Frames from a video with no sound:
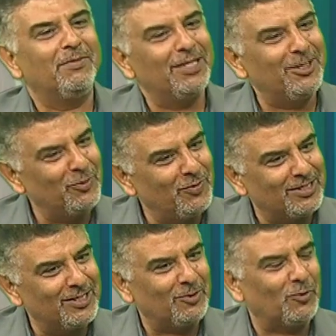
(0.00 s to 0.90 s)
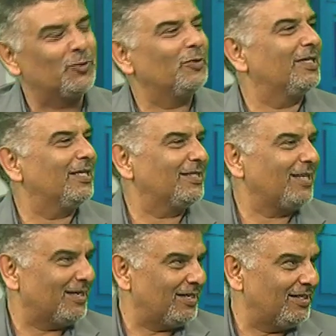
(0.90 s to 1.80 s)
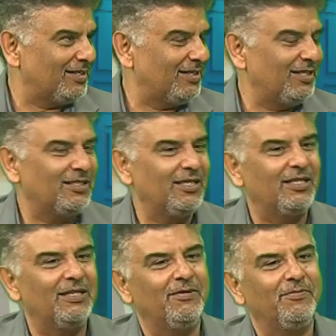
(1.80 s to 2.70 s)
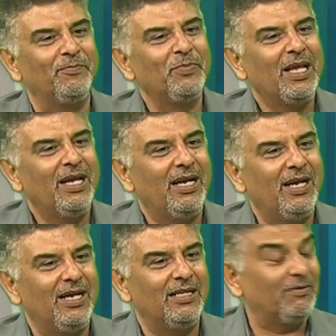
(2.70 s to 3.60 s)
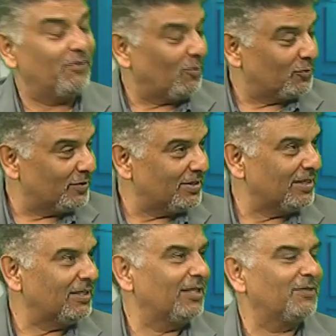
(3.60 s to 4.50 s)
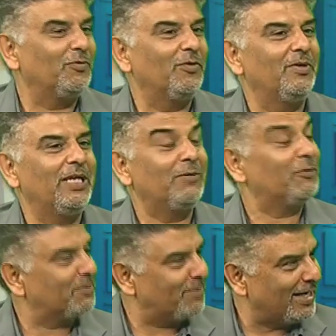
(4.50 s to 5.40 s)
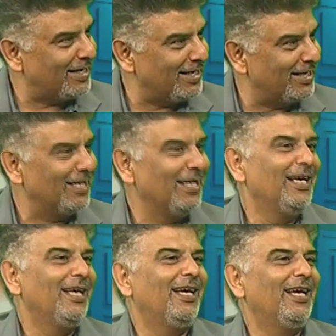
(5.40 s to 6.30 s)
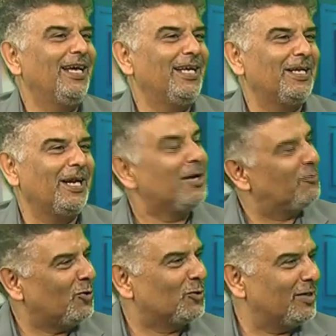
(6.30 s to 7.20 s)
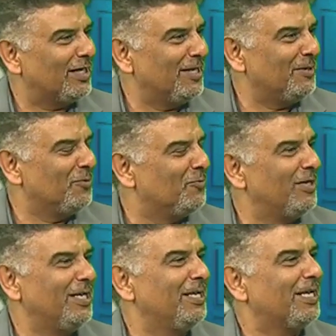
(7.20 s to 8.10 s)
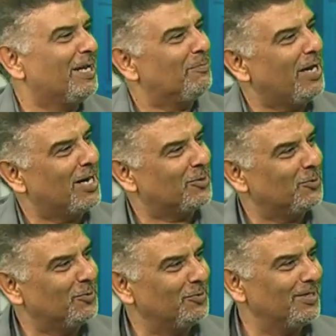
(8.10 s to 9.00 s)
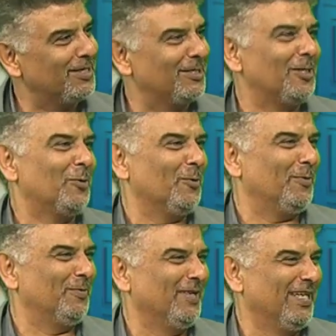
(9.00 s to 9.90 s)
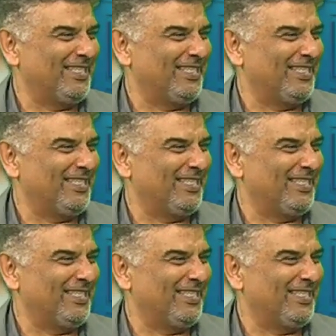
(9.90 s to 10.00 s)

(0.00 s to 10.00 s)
Some other universities also uh, started this initiative, and they were also successful. It was spreading, and unfortunately, we came back to the zero traditional.